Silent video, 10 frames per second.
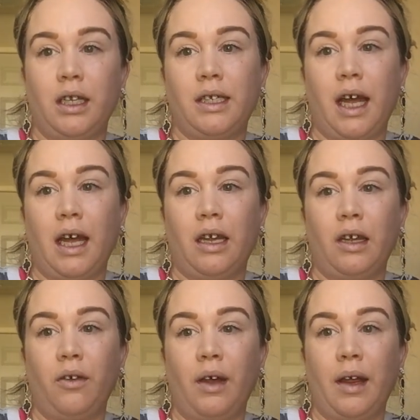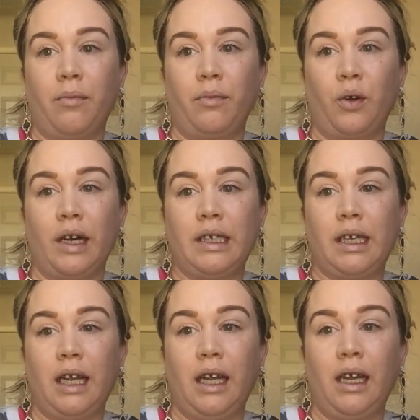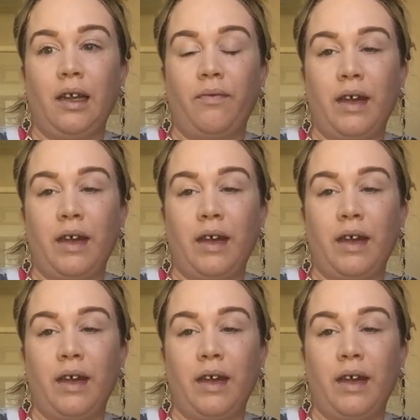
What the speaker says: This aloe and green tea